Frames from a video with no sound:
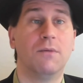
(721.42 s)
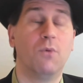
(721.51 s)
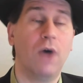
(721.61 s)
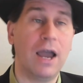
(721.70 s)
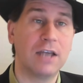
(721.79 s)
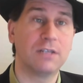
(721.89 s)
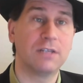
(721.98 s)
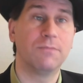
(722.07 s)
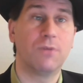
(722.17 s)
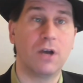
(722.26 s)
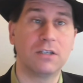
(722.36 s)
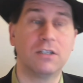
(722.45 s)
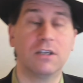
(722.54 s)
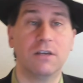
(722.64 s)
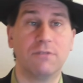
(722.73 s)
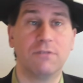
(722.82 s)
as I'm
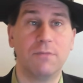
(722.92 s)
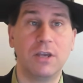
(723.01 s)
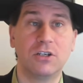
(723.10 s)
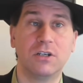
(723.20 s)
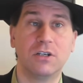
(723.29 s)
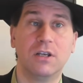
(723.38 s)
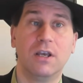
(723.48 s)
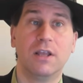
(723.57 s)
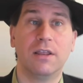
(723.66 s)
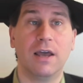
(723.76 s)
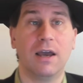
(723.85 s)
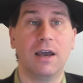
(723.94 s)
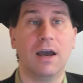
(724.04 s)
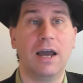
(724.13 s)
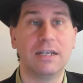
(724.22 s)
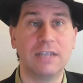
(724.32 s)
processing information that
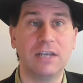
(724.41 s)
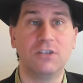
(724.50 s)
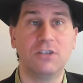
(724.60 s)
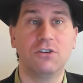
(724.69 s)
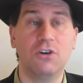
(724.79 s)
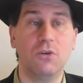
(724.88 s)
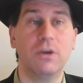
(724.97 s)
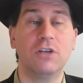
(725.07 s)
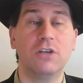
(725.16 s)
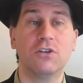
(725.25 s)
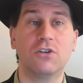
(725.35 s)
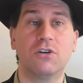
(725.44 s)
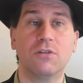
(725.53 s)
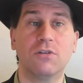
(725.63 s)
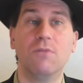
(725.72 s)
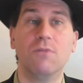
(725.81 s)
I tend to go into
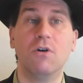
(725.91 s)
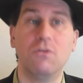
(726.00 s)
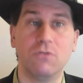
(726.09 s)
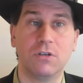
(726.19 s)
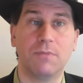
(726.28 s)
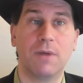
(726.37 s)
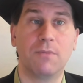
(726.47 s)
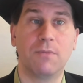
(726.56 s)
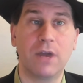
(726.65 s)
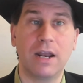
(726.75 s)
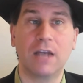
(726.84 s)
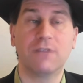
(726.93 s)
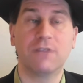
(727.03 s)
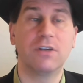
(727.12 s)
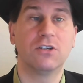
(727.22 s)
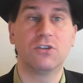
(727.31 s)
certain modes. My brain
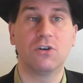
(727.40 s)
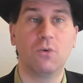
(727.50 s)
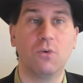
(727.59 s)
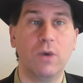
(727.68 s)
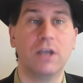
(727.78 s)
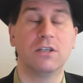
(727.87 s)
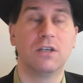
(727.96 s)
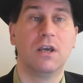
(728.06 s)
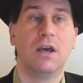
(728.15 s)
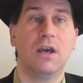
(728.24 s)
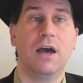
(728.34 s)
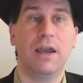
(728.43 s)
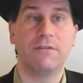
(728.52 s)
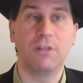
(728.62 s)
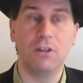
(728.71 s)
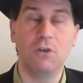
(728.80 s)
activates in certain ways. I have
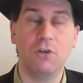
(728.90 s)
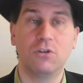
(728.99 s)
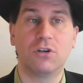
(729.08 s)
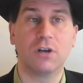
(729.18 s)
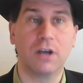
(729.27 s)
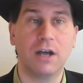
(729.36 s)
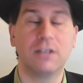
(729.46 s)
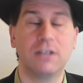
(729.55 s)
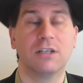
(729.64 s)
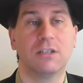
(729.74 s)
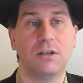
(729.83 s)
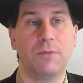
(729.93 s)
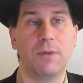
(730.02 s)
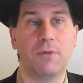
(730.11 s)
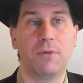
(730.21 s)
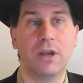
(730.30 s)
to load certain contexts into
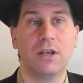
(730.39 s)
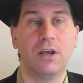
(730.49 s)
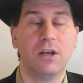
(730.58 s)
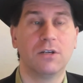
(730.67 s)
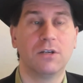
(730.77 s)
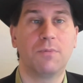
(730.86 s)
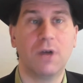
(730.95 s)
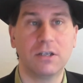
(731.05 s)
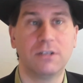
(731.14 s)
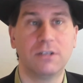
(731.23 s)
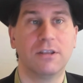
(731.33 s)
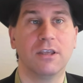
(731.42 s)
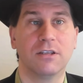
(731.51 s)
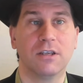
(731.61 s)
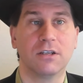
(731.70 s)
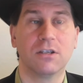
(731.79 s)
my brain to process these
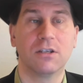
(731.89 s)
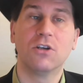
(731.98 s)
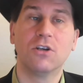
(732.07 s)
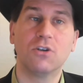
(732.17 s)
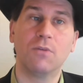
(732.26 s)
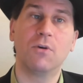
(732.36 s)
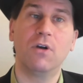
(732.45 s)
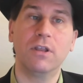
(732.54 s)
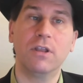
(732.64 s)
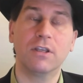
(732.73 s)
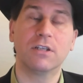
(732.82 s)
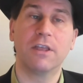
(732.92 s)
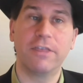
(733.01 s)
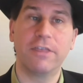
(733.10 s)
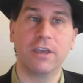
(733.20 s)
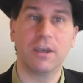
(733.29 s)
things. So I'm calling this a
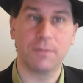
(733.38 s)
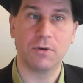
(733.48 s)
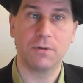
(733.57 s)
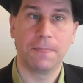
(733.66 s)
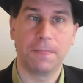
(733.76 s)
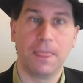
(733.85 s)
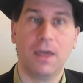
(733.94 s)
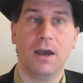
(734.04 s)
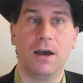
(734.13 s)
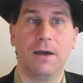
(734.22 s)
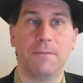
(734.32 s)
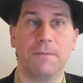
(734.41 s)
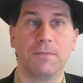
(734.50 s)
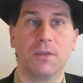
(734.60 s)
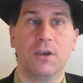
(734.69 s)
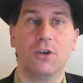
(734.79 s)
thinking mode.
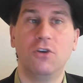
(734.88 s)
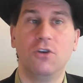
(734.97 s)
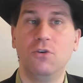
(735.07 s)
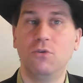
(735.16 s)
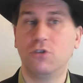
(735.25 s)
You